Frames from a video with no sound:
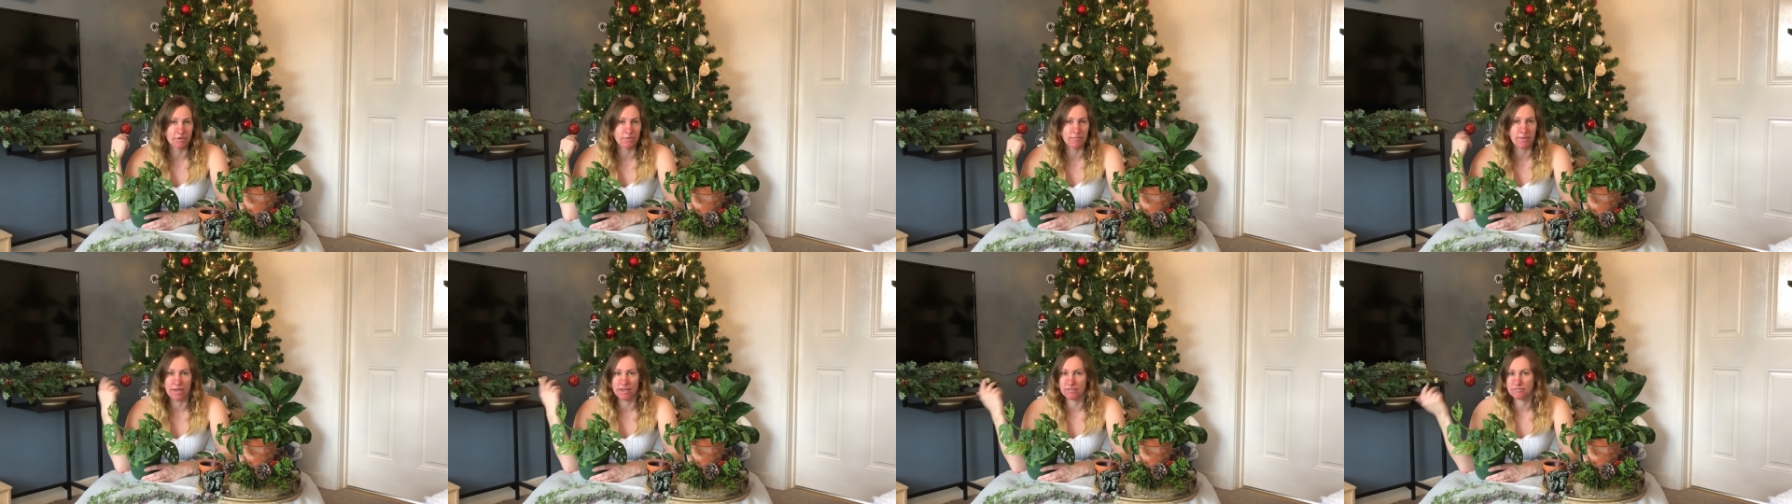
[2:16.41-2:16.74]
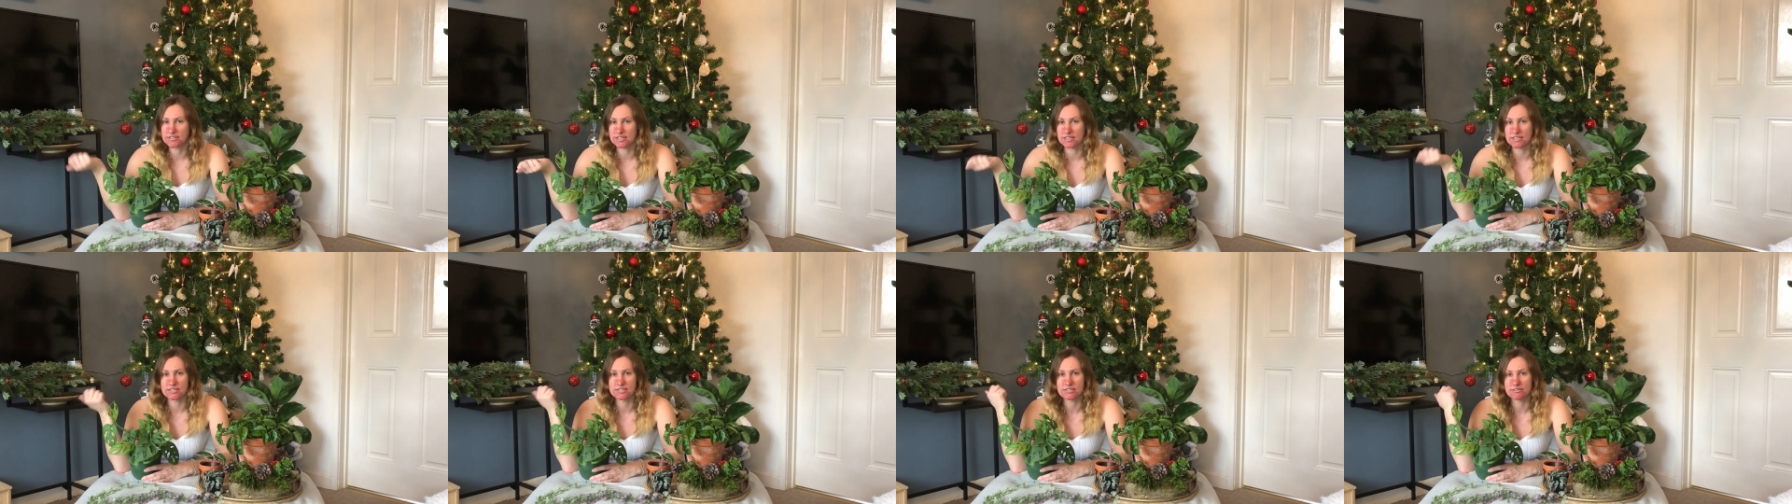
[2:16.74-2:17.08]
you may have
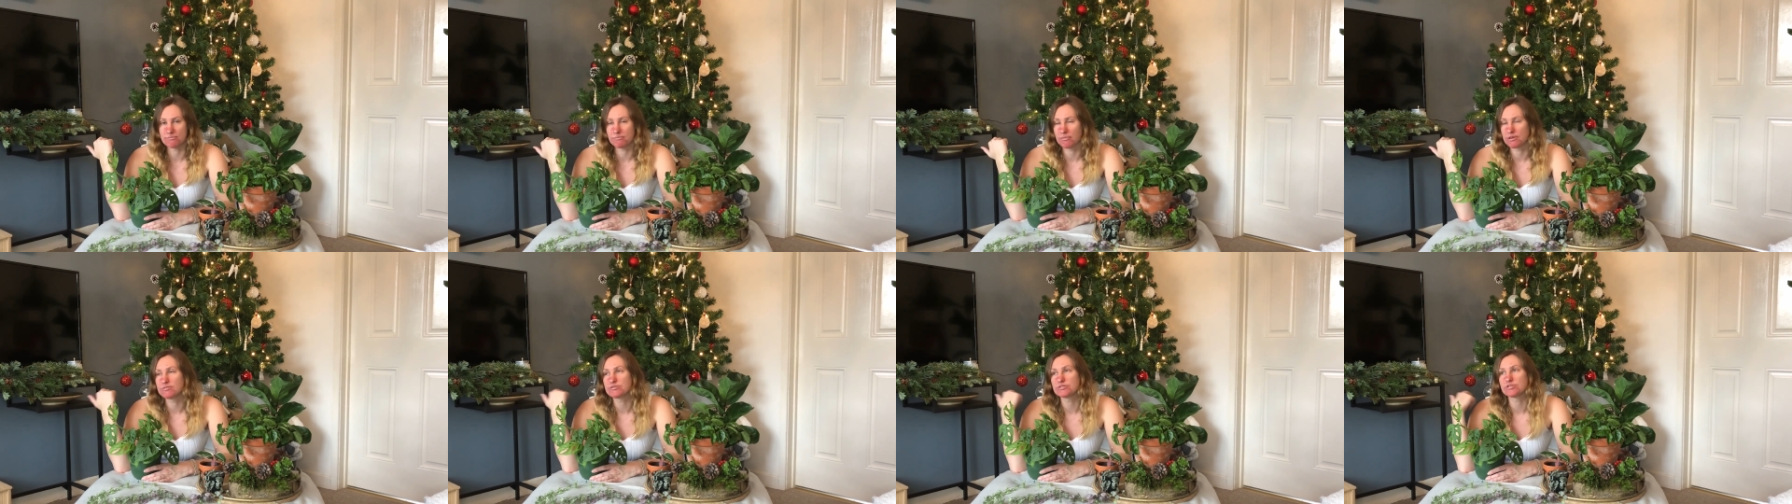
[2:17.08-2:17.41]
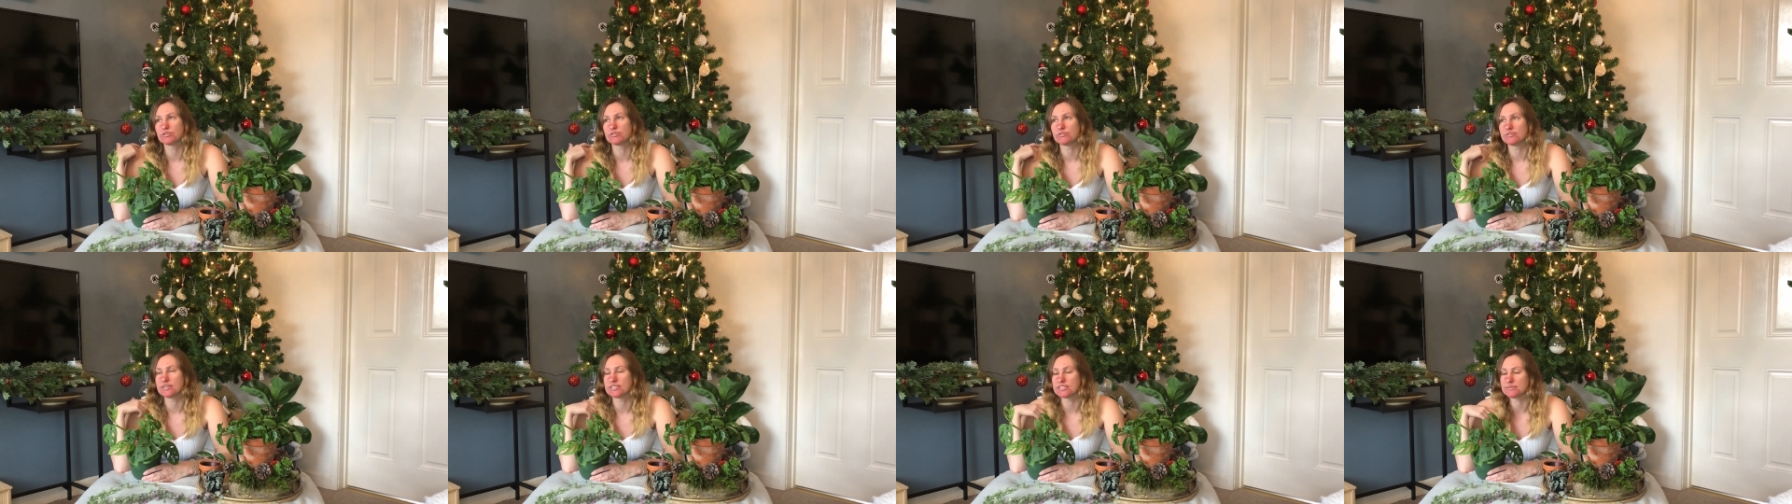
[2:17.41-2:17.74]
seen some of my
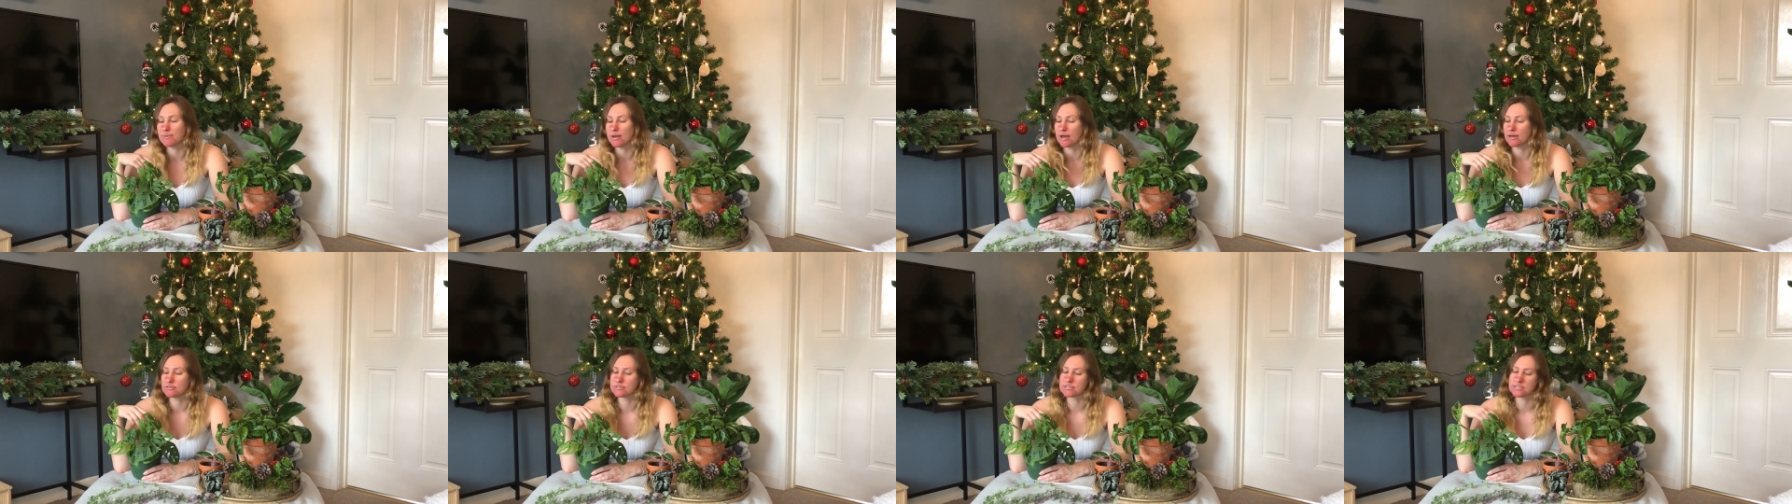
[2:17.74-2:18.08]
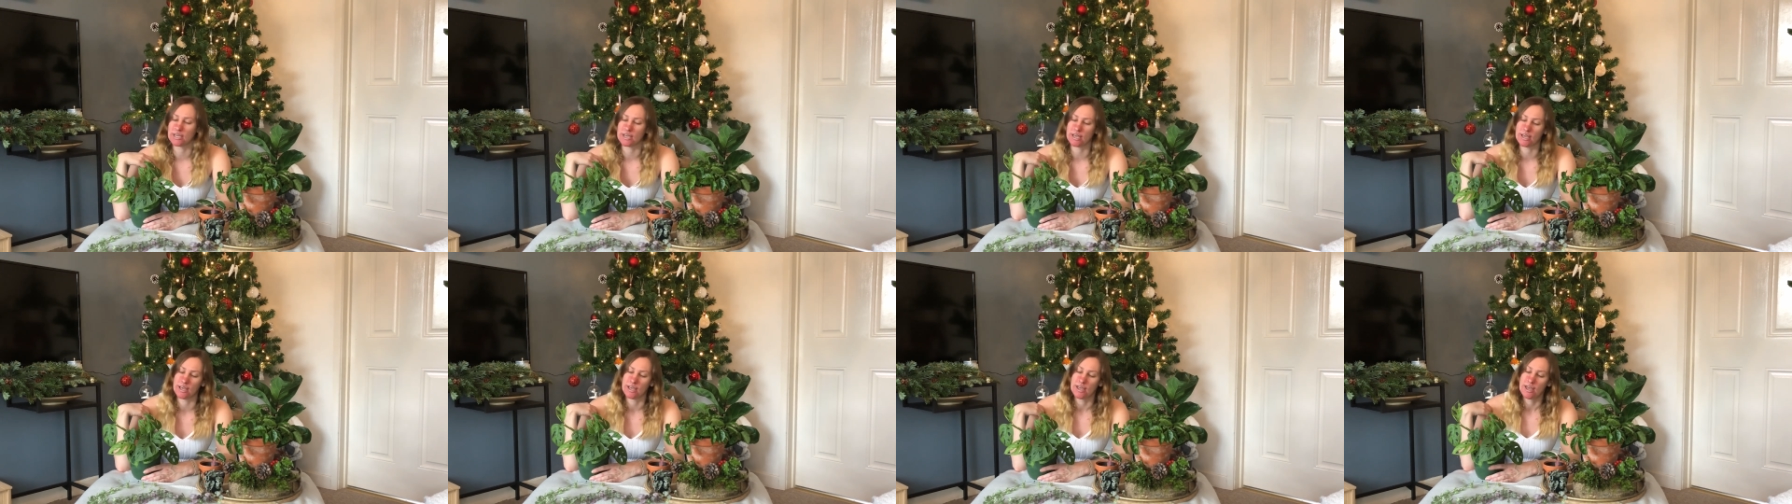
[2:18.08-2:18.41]
stories about
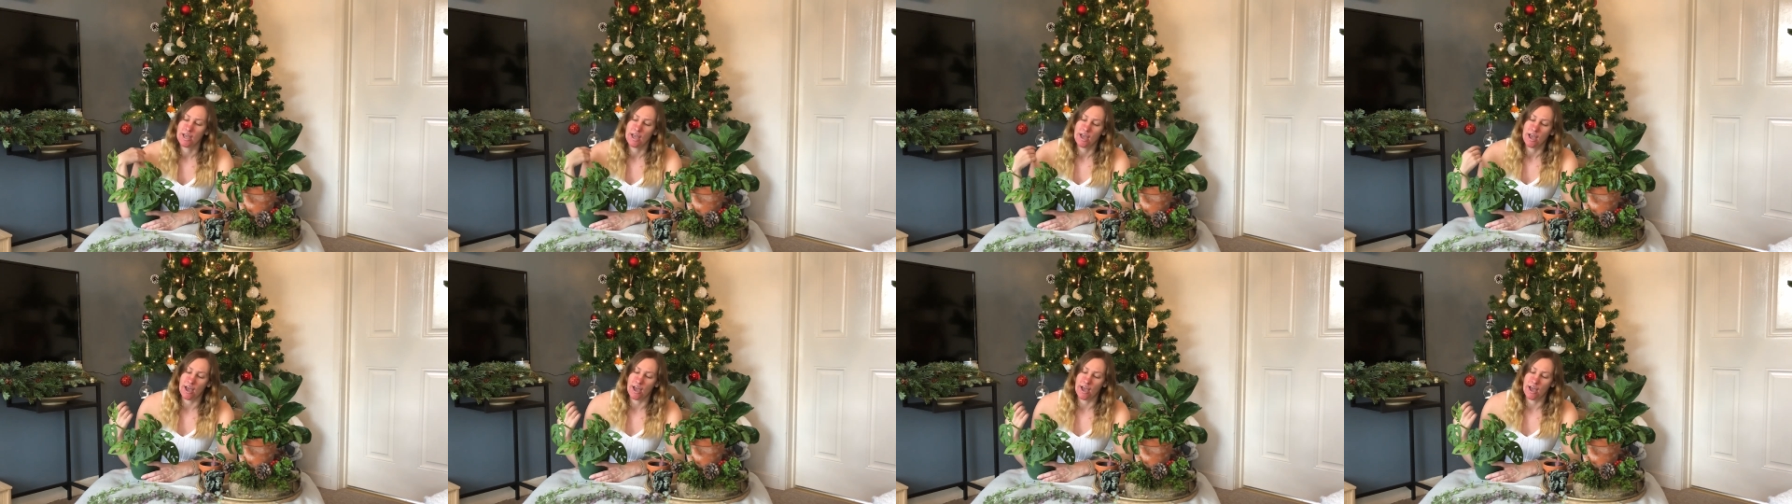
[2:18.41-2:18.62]
it.